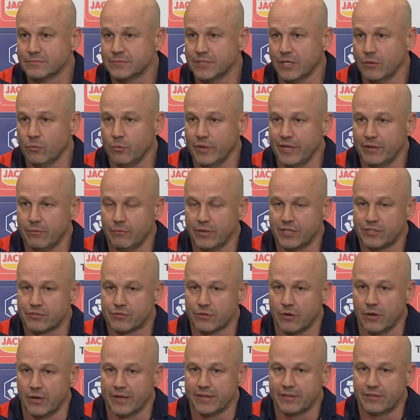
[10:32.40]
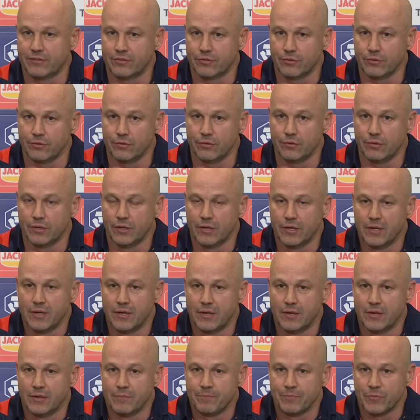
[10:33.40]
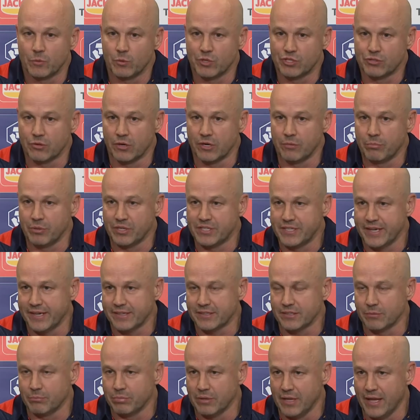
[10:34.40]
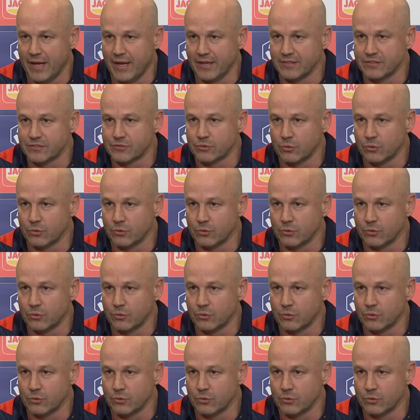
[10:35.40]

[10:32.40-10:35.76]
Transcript: You know, we're trying to protect the players.